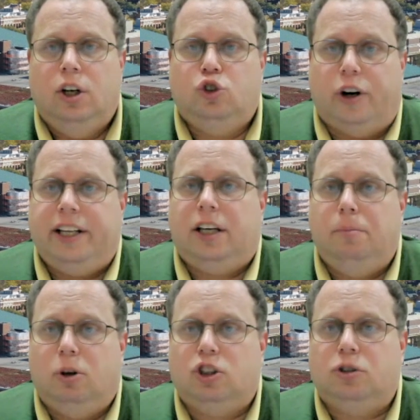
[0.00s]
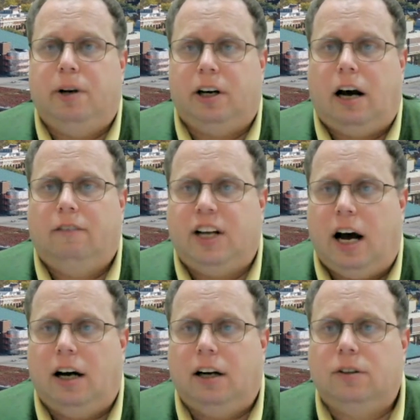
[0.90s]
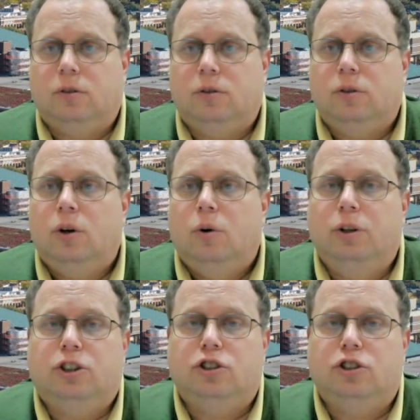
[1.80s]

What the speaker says: joining Kibbutz Merchavia, which